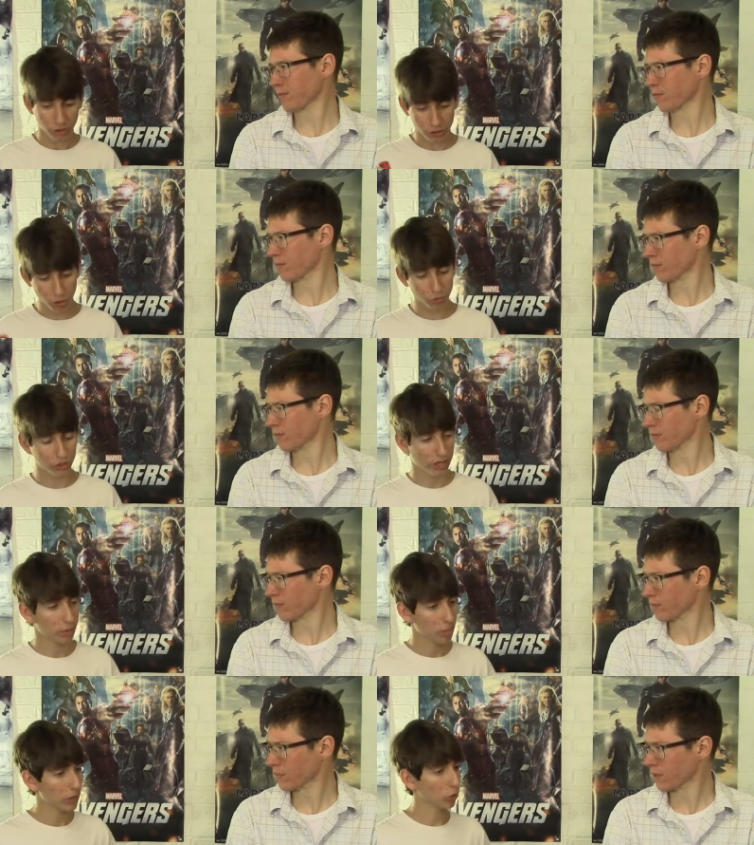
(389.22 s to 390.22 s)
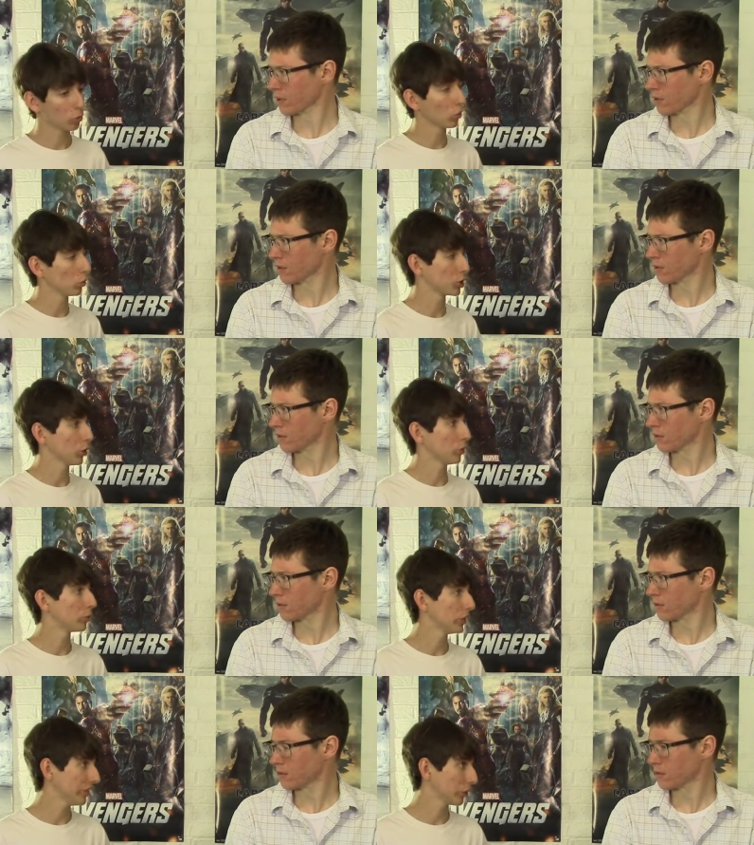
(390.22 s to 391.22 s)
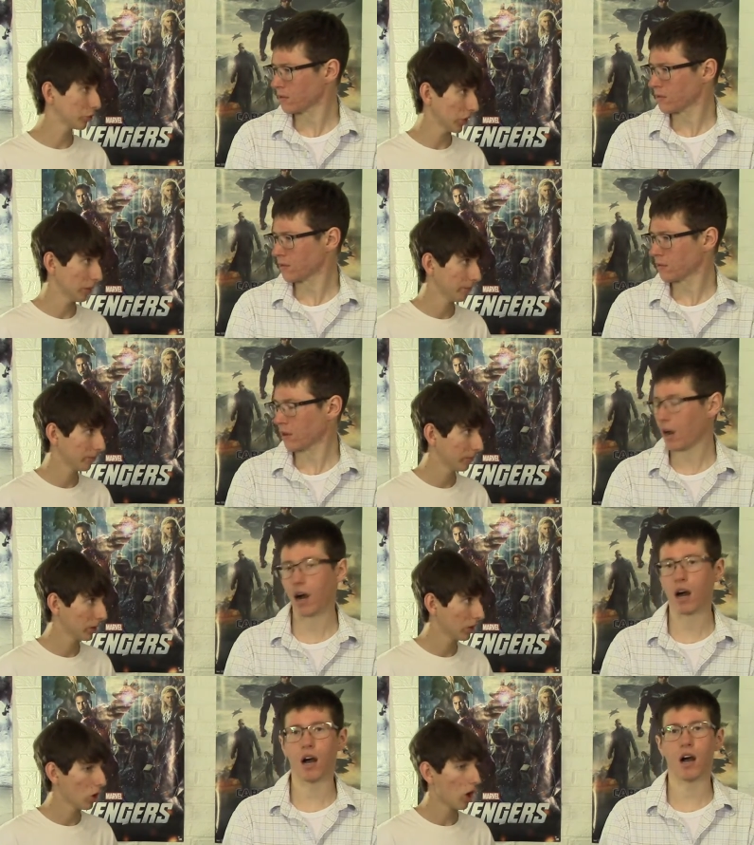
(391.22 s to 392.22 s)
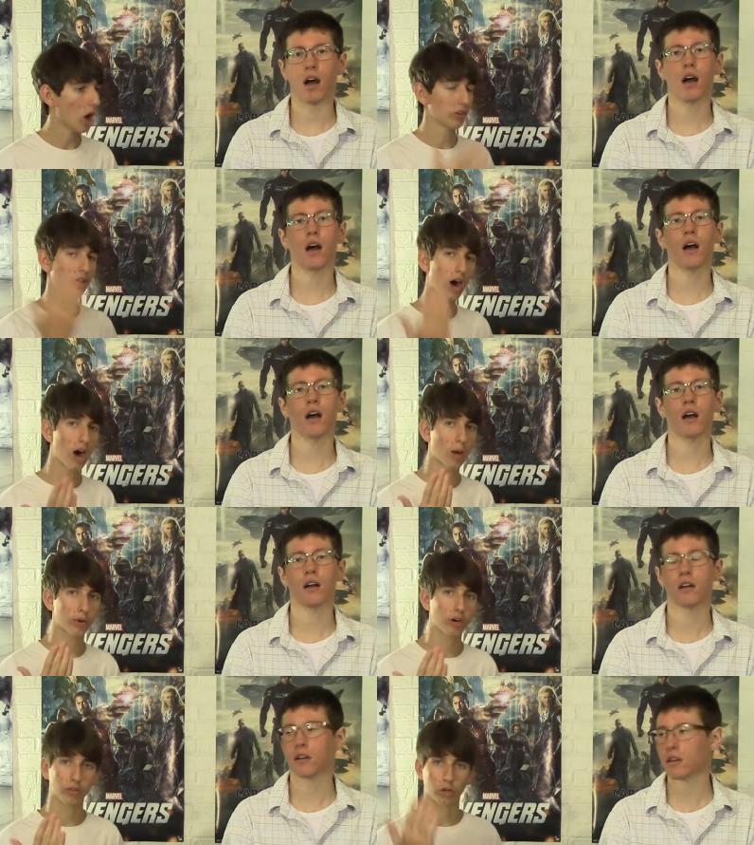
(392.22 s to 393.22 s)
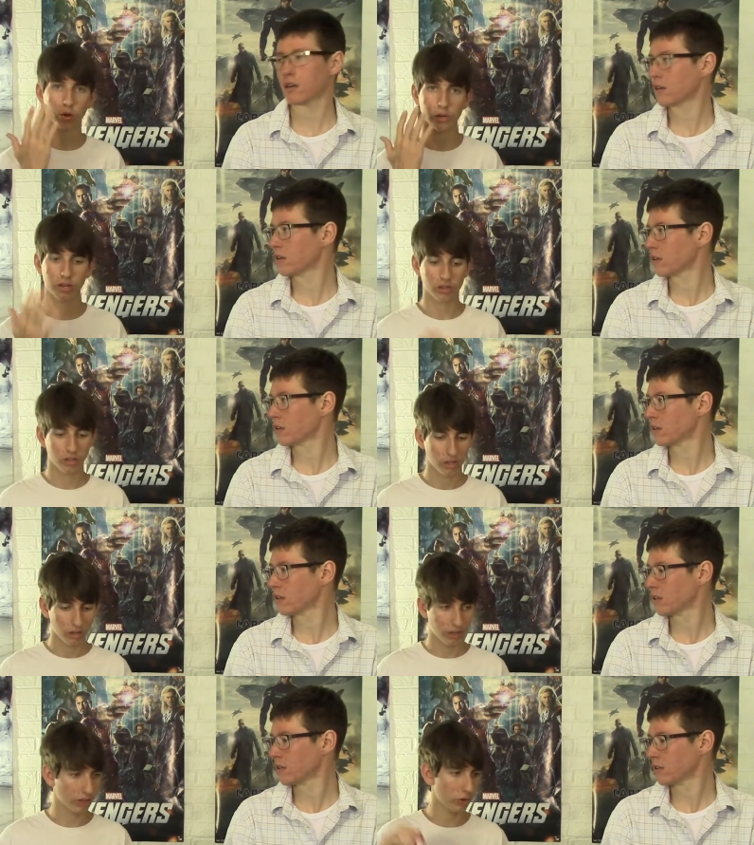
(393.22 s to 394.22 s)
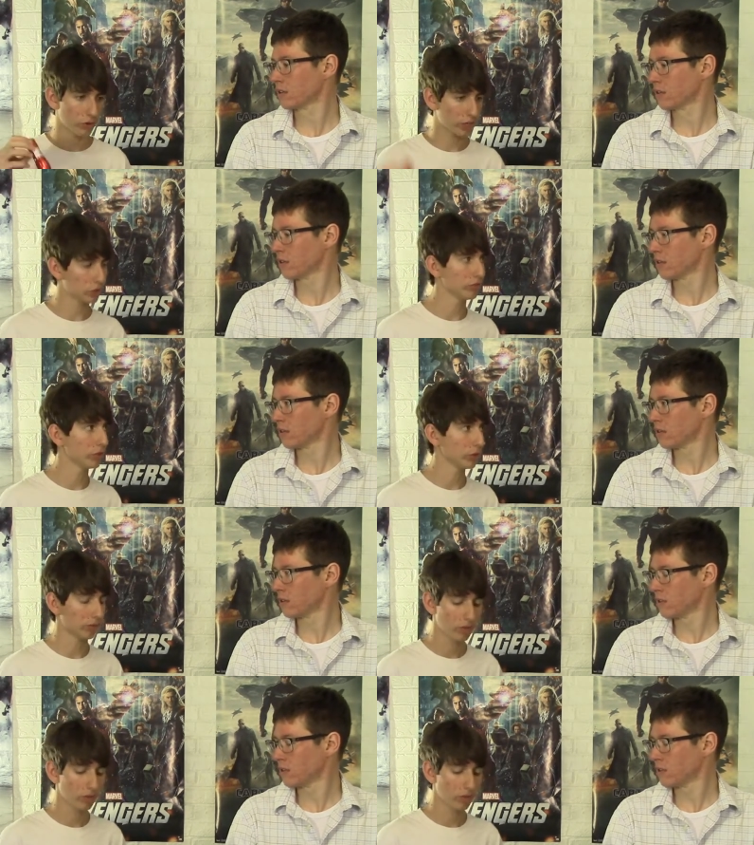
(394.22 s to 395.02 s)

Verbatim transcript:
Speaker 1: Ghosting is where it will show the previous frame on ah. top of the current thing that you're actually viewing.